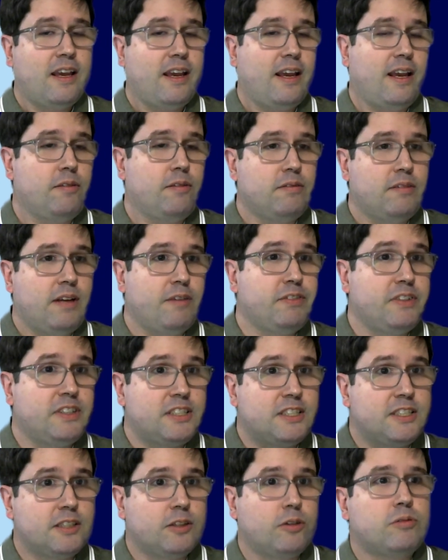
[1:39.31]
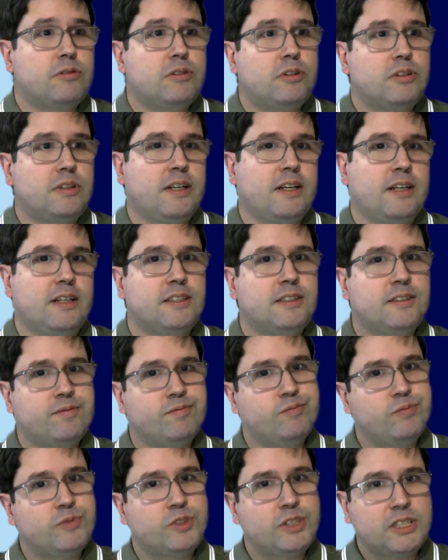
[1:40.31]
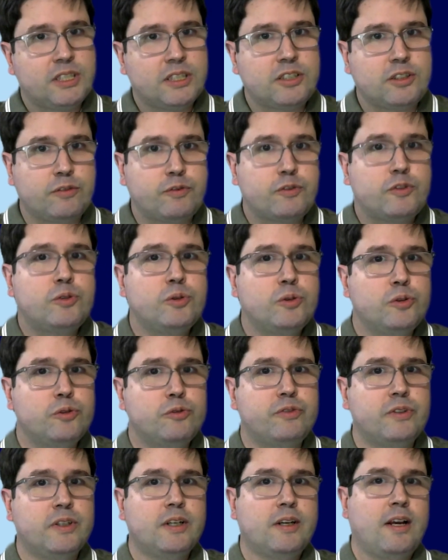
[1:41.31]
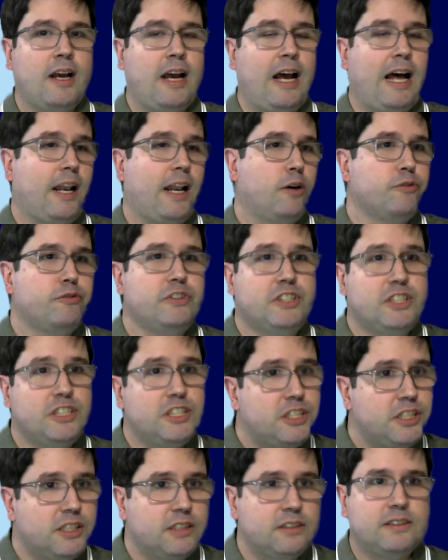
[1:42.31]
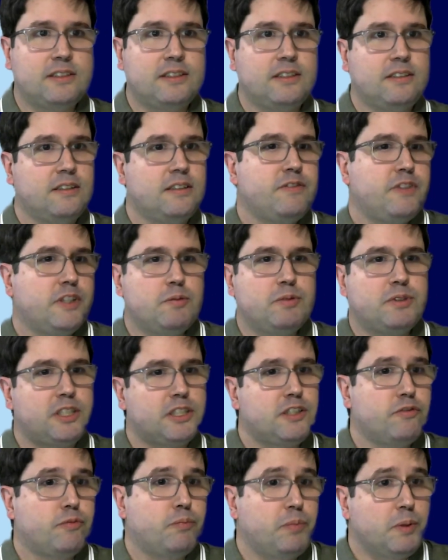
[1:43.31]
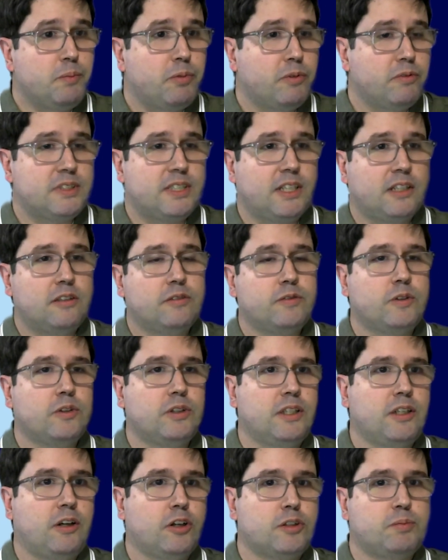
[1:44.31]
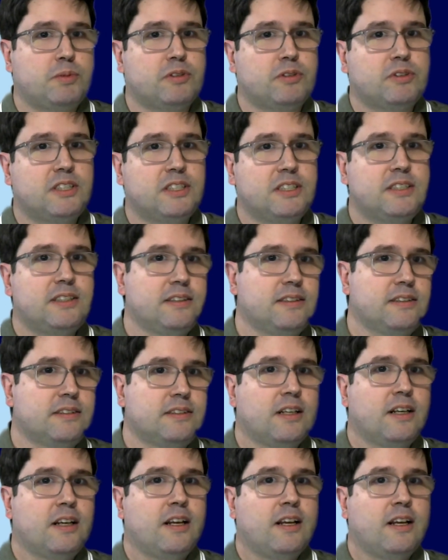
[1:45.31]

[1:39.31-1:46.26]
And having a single source of truth allow physicians and even administrative people inside of the hospital systems